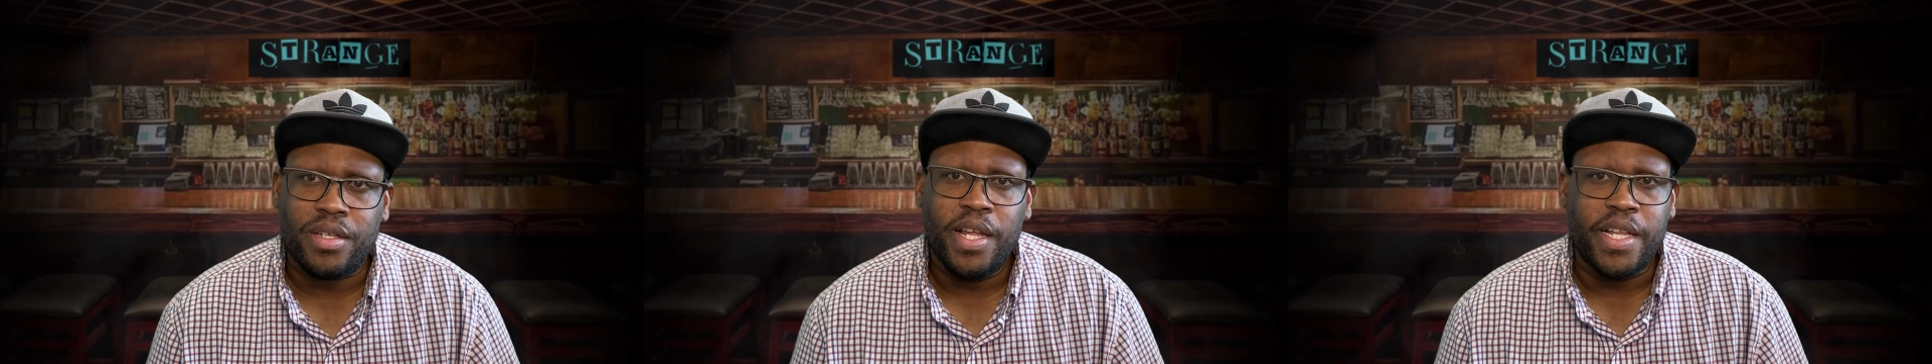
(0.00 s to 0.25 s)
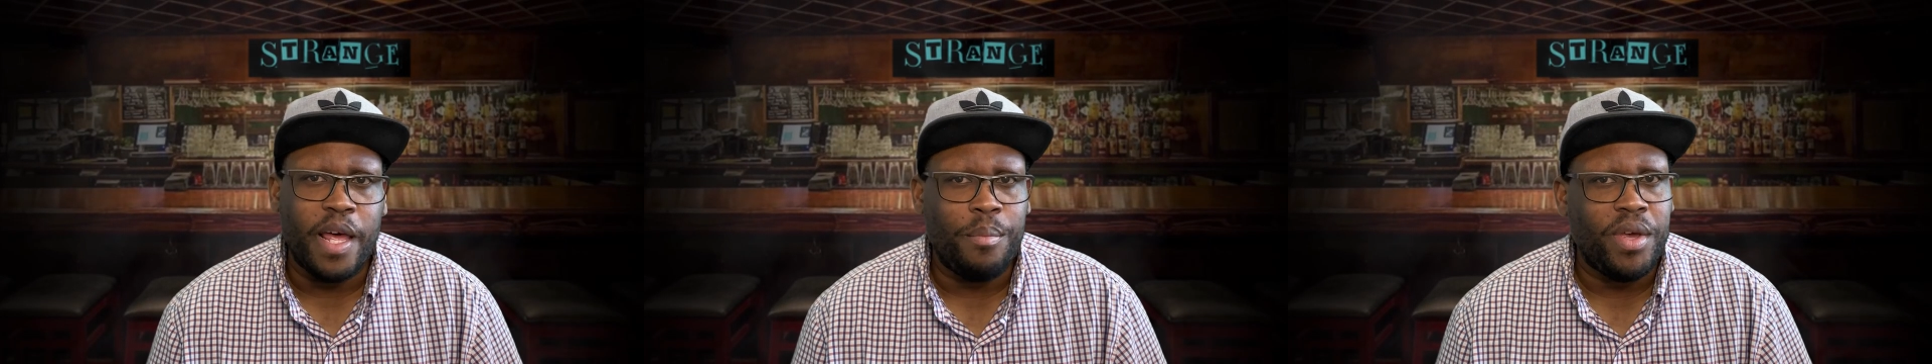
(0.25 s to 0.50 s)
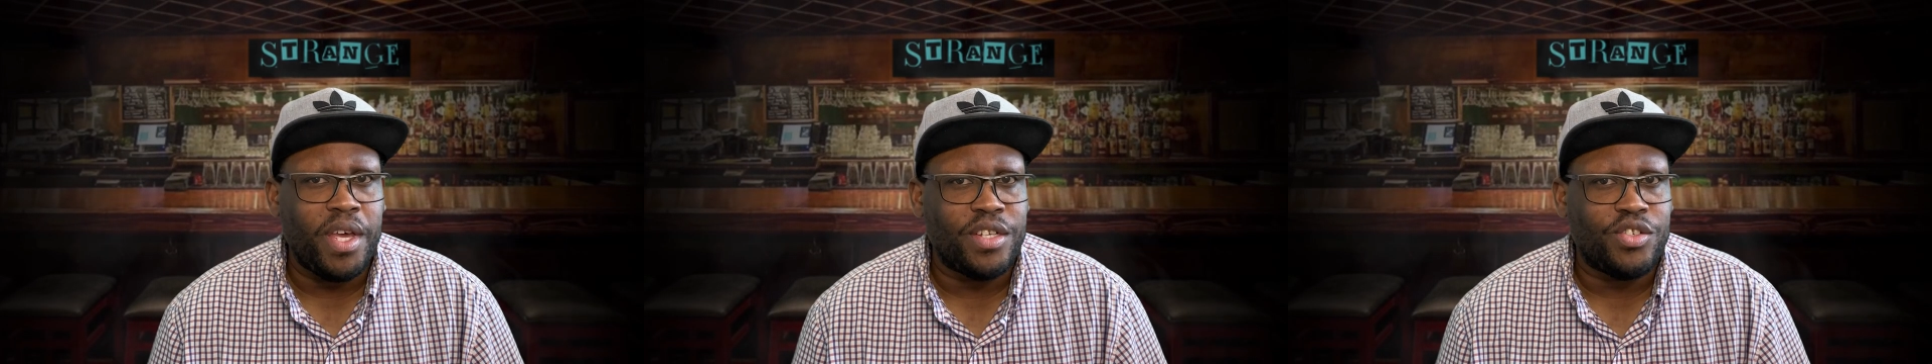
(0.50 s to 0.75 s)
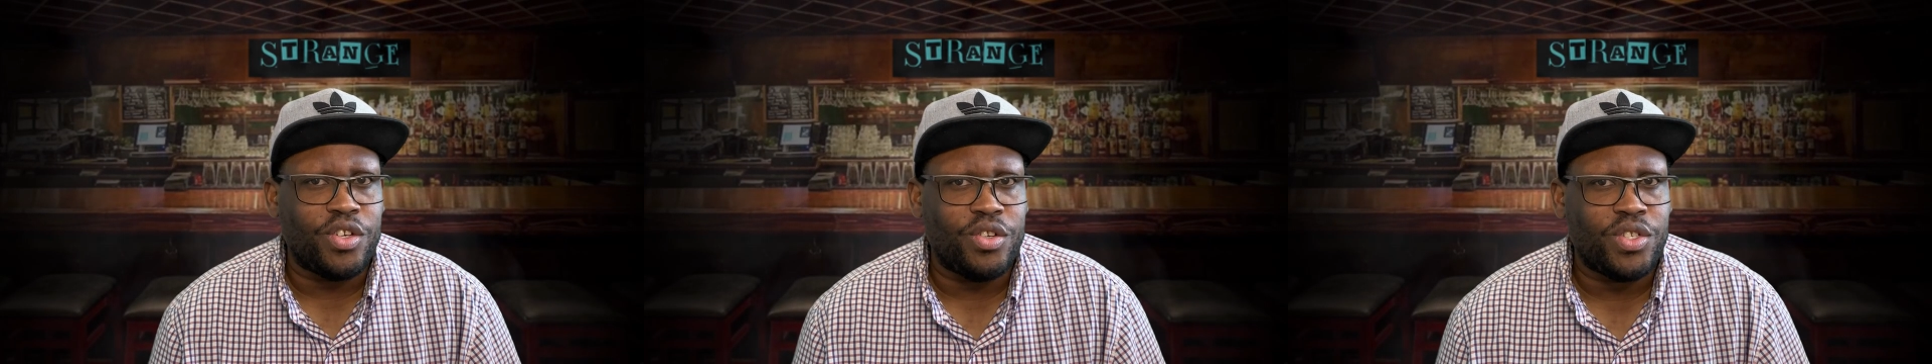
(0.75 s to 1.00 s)
let me
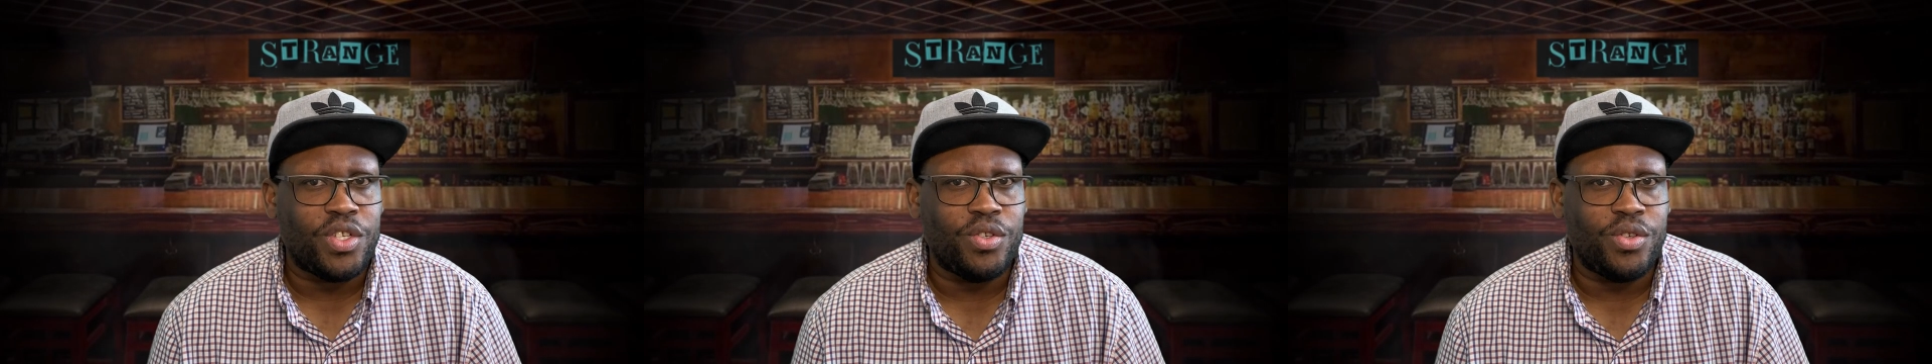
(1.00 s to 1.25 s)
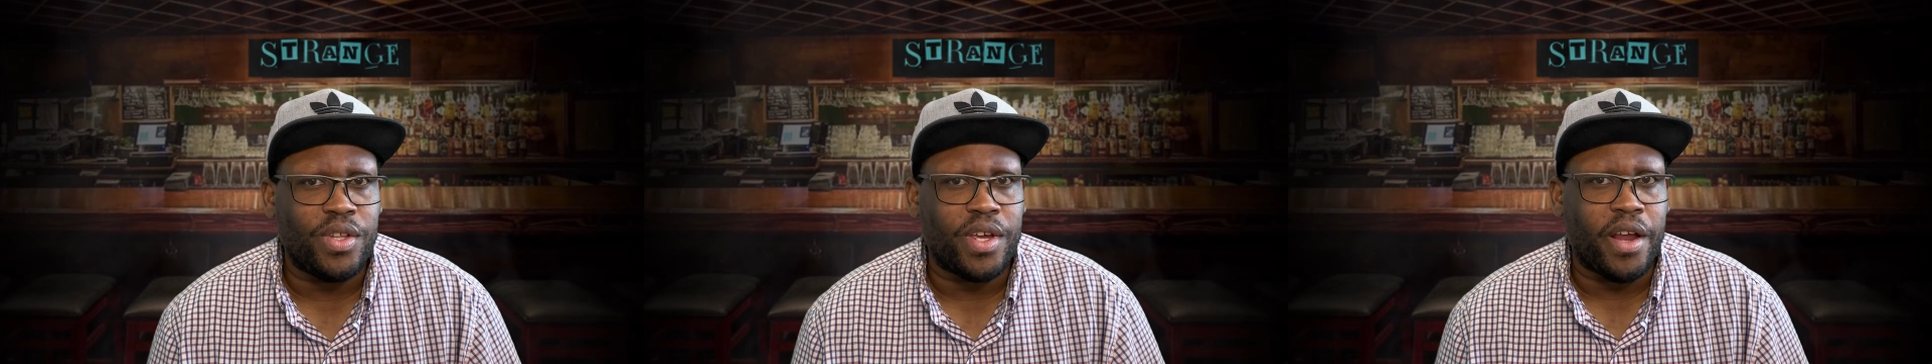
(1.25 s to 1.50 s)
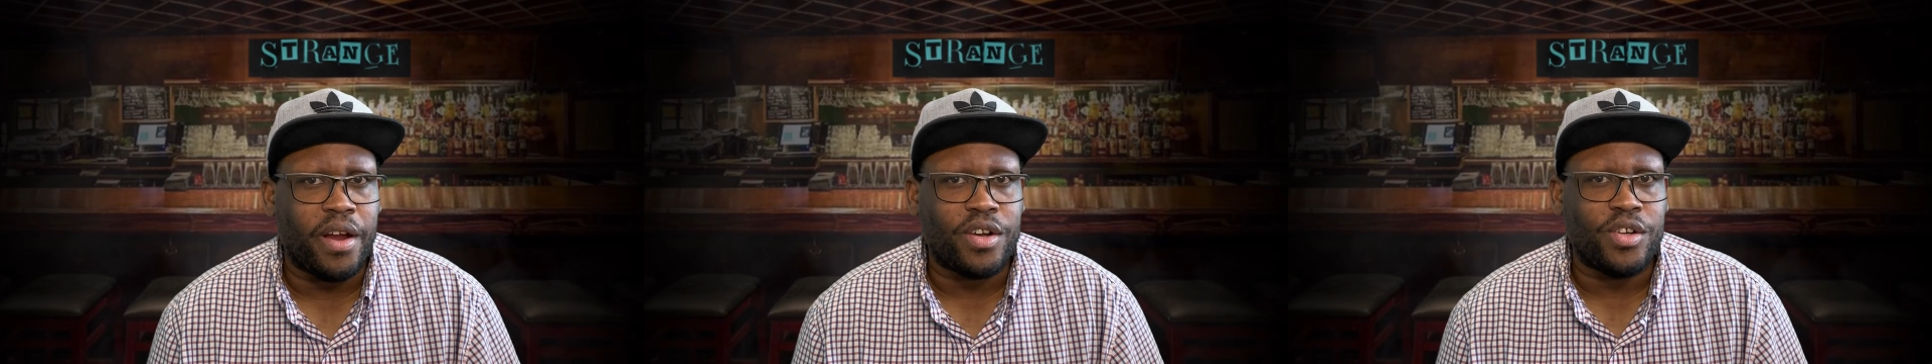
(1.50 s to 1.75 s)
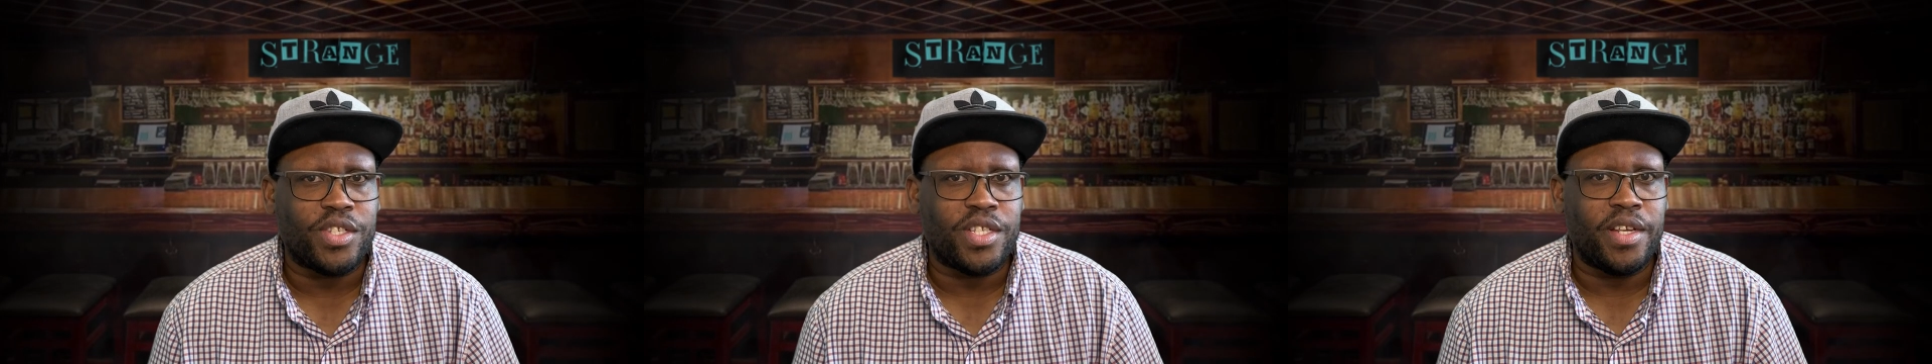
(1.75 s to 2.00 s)
introduce you to the
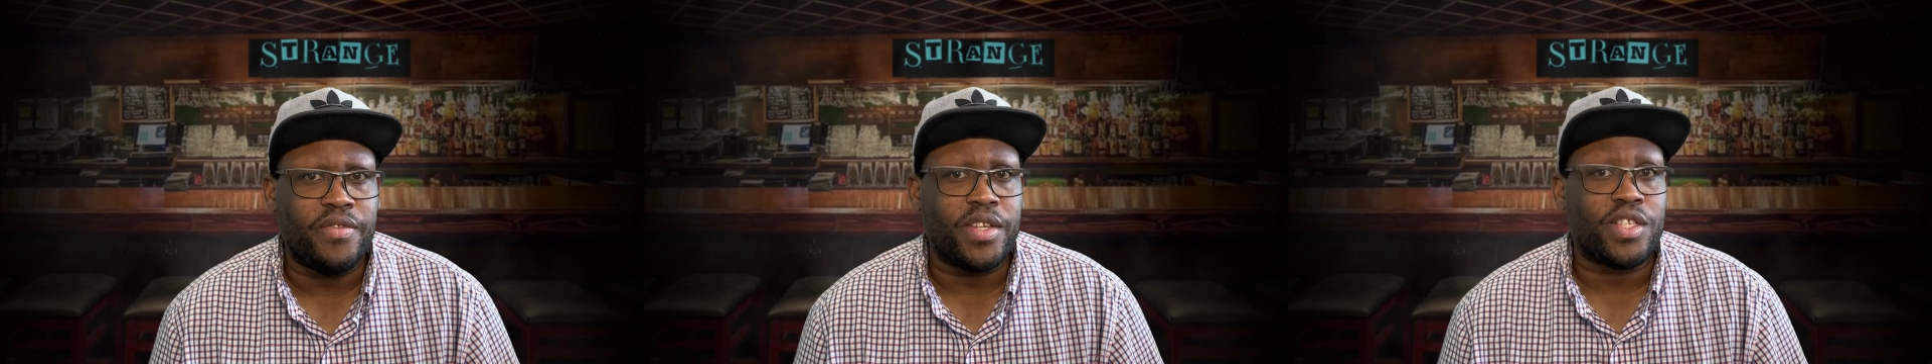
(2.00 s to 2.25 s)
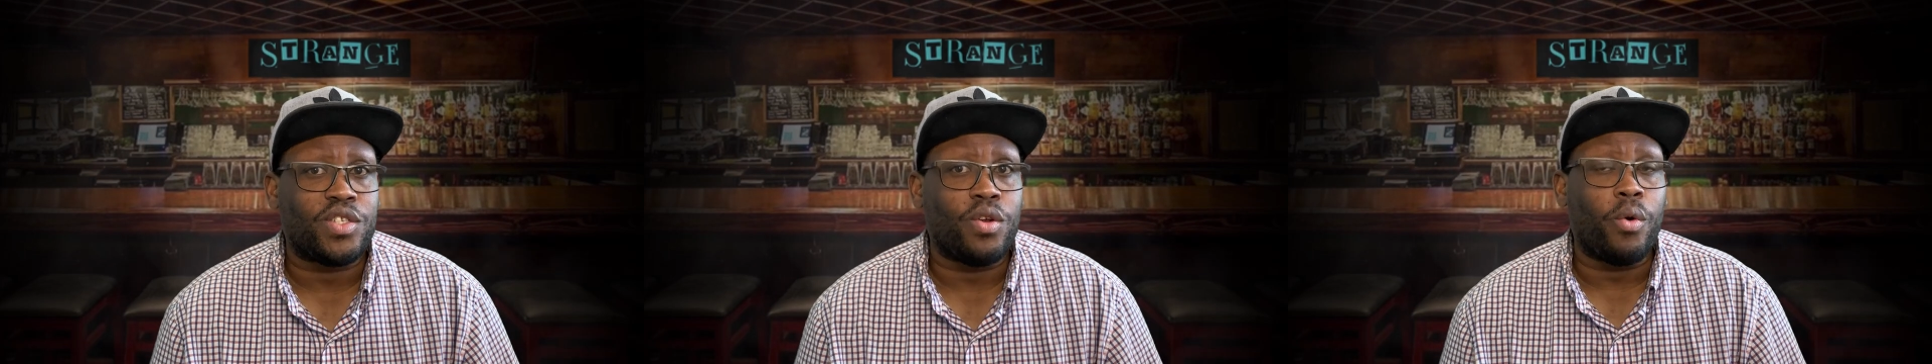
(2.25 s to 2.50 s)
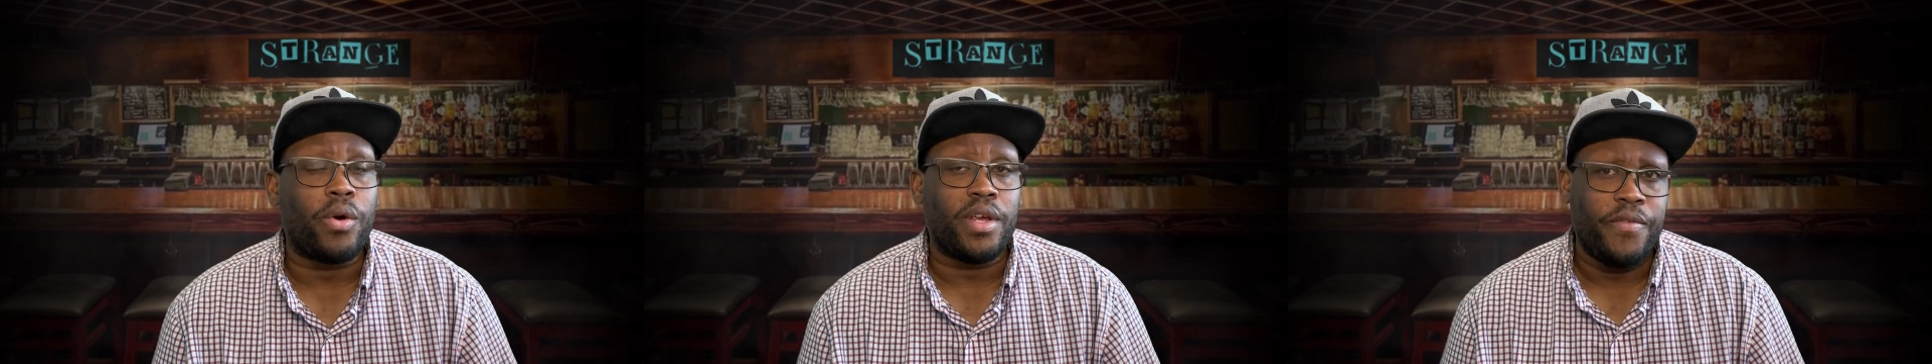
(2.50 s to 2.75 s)
characters in this story.